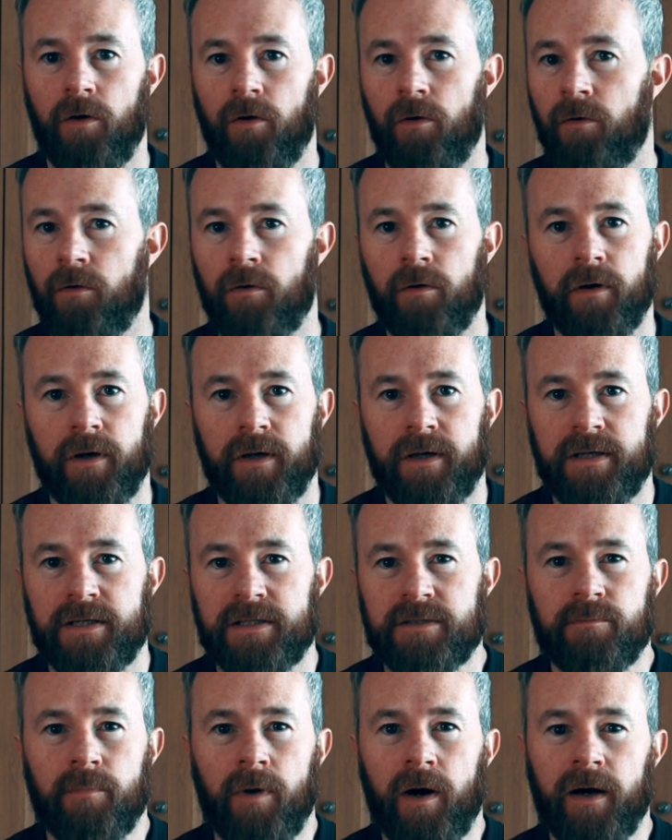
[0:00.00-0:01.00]
Or
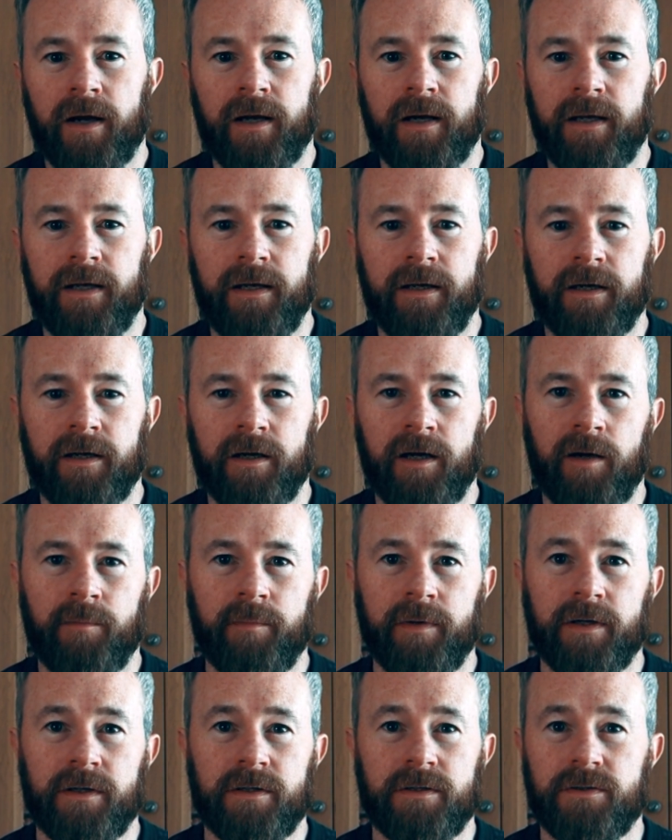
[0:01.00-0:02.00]
is market
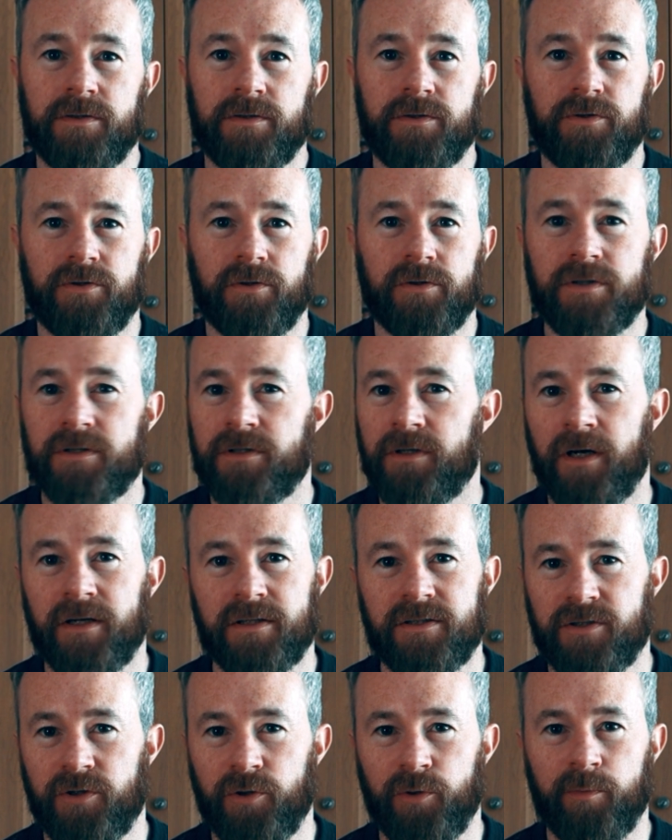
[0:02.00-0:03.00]
economics just
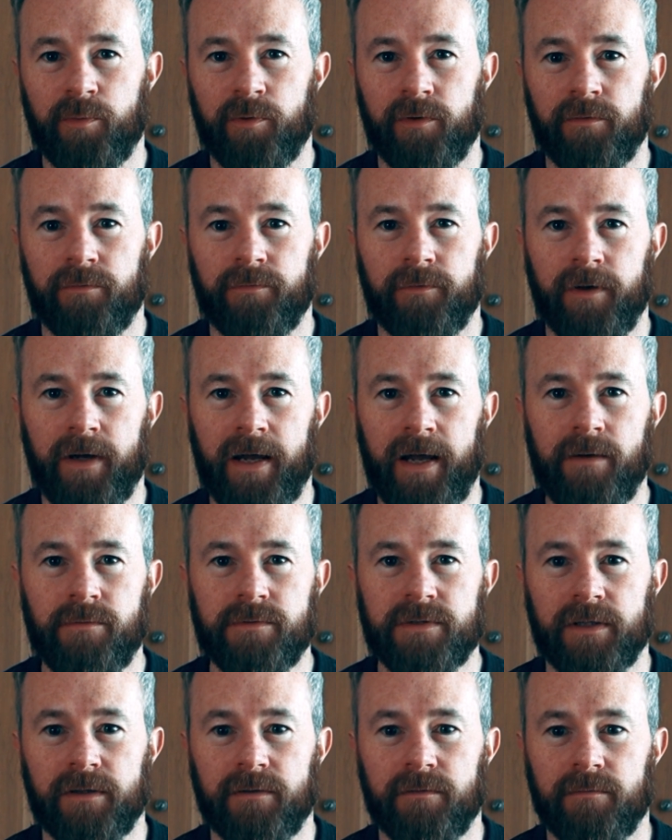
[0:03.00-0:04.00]
not suitable for
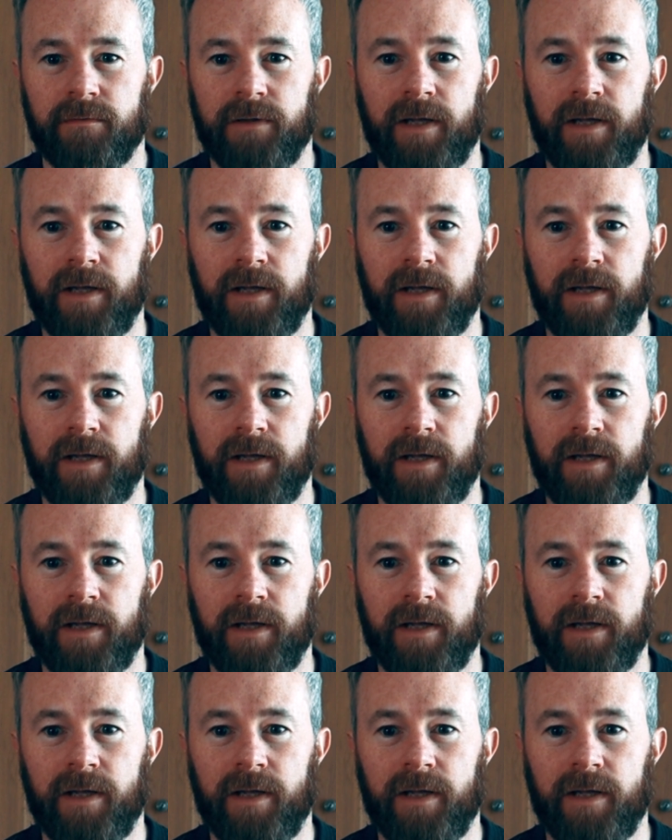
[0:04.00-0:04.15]
housing?